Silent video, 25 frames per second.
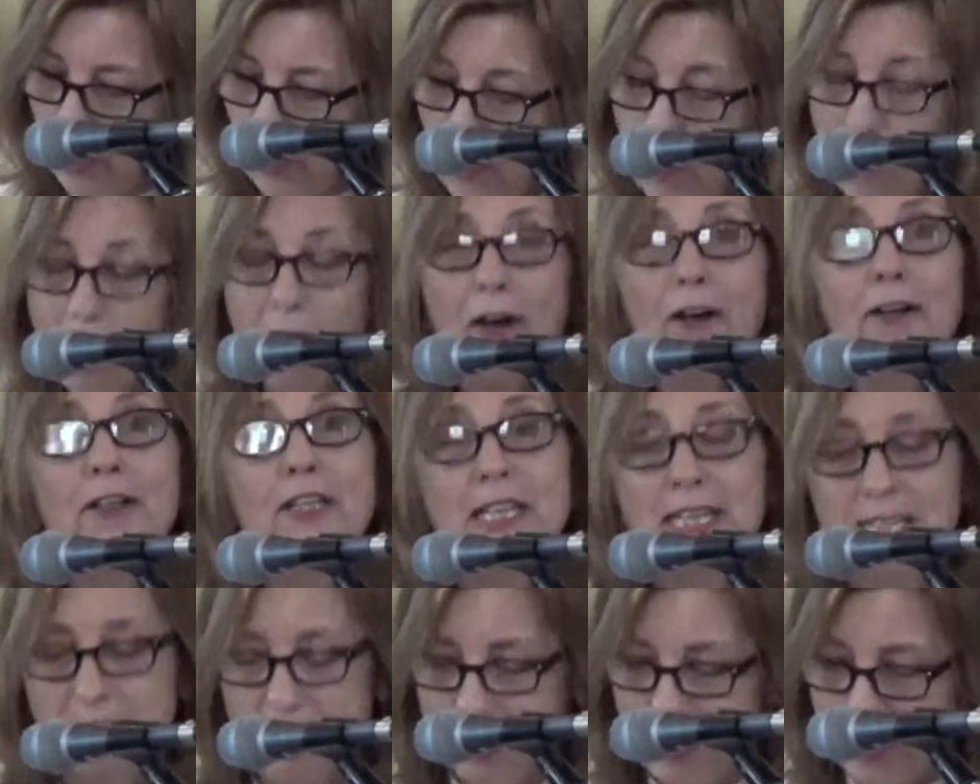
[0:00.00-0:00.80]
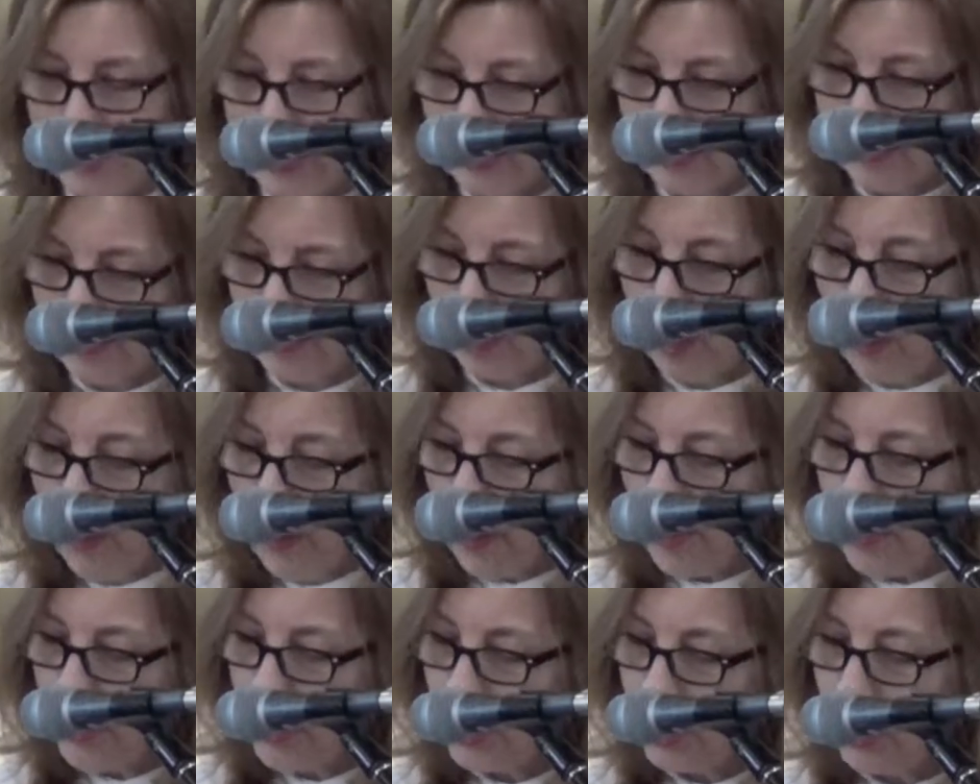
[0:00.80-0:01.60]
log is
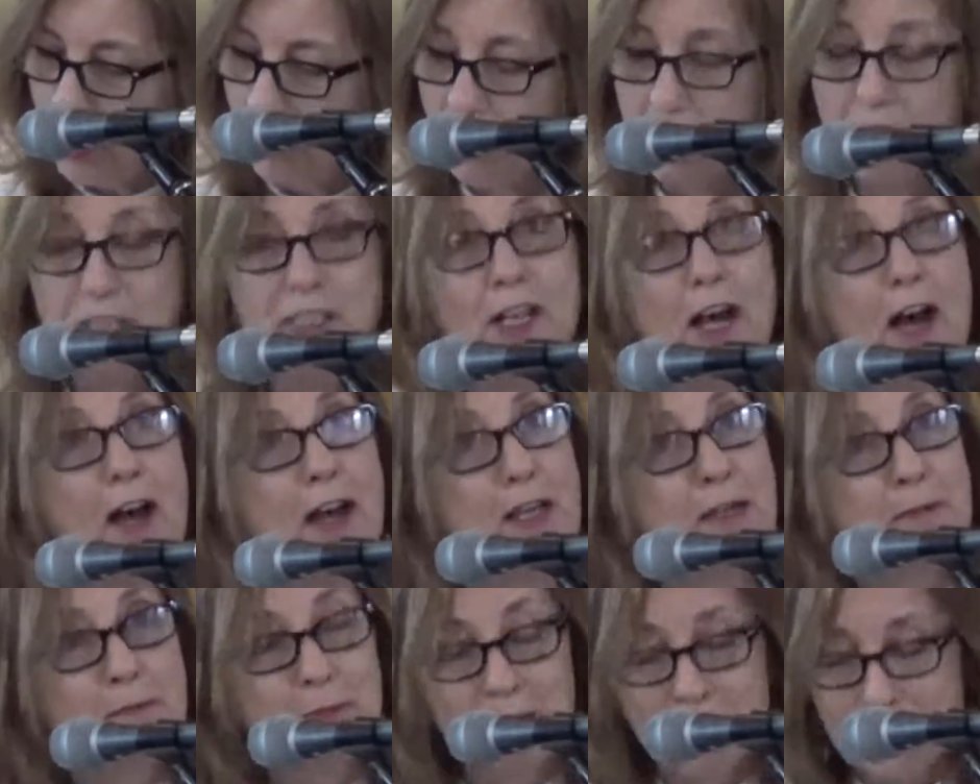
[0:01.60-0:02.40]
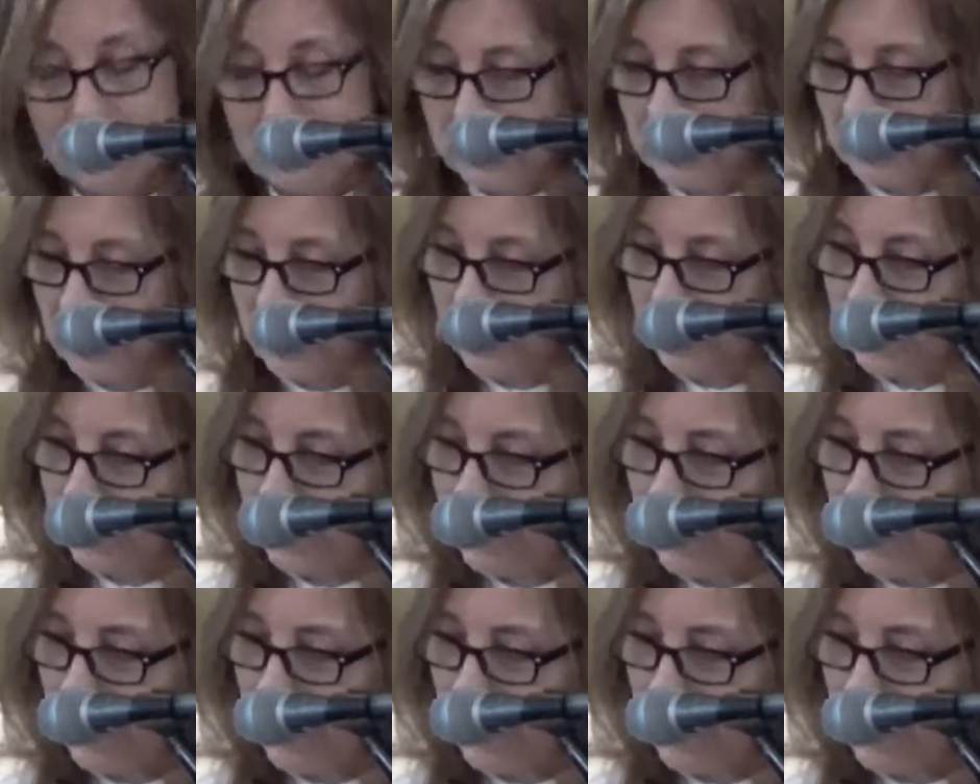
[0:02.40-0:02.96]
dislodged, the dynamite is